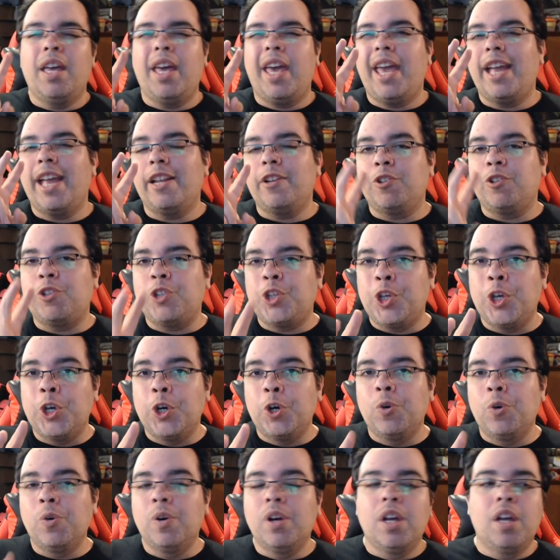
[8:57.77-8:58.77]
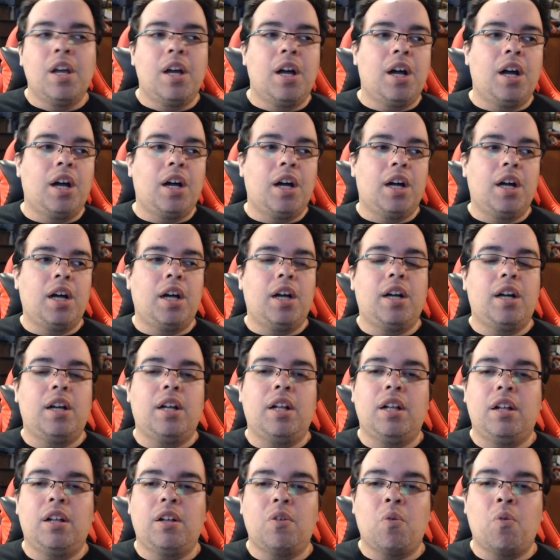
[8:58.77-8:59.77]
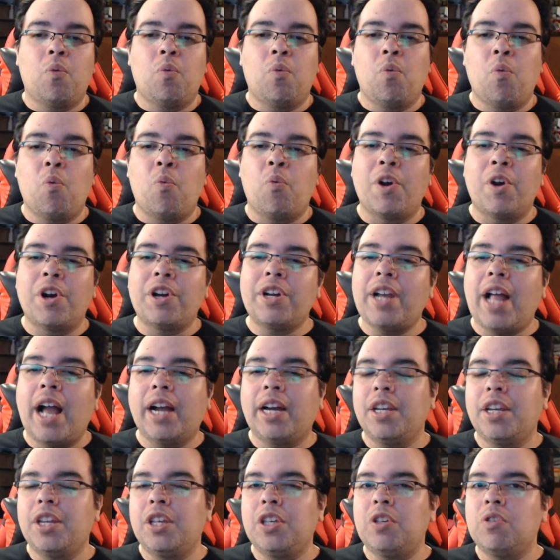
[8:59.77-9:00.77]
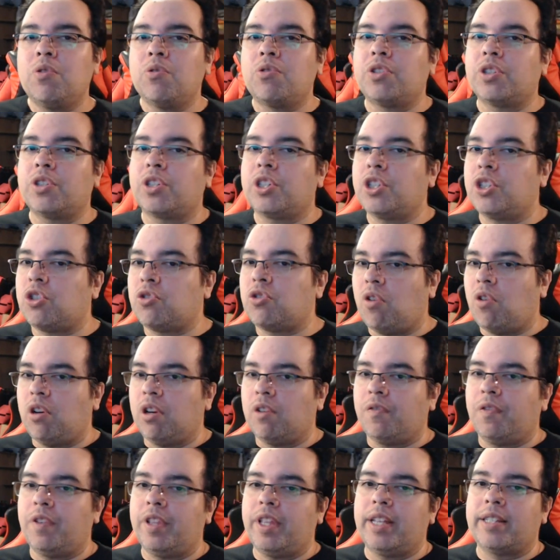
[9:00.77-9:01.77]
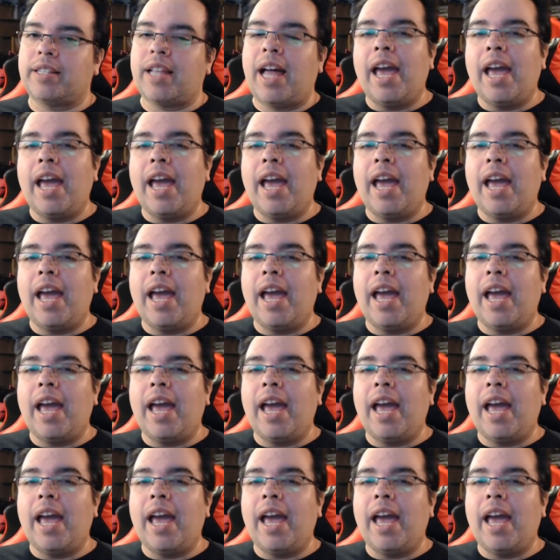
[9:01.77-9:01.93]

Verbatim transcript: And two, uh, we're not going to use the controller for this.